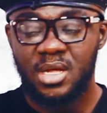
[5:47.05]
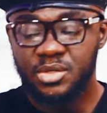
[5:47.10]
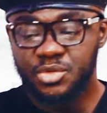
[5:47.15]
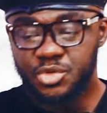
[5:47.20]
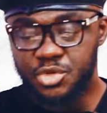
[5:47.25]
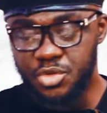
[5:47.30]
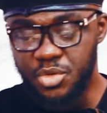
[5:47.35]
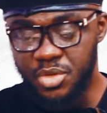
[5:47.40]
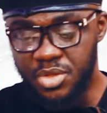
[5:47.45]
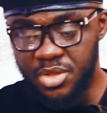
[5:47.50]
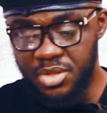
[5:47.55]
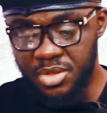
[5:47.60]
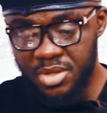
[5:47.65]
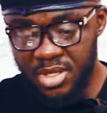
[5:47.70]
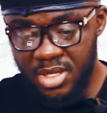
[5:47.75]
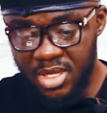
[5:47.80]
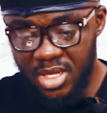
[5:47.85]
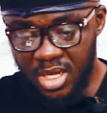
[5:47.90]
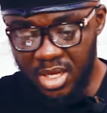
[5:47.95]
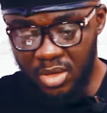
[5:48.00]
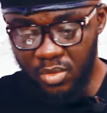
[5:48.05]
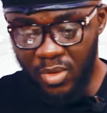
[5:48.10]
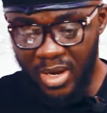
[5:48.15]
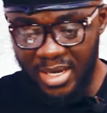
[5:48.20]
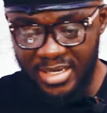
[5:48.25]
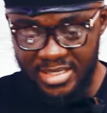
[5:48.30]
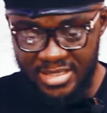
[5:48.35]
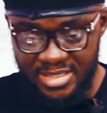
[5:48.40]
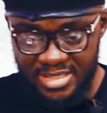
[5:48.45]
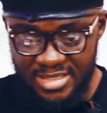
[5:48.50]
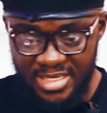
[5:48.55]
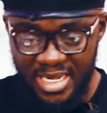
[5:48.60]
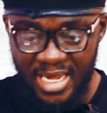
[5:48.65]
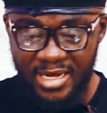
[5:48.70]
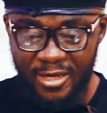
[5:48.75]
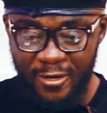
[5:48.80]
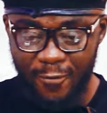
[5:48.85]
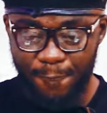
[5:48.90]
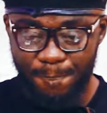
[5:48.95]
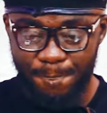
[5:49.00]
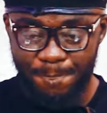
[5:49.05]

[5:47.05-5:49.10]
truth in what he's saying.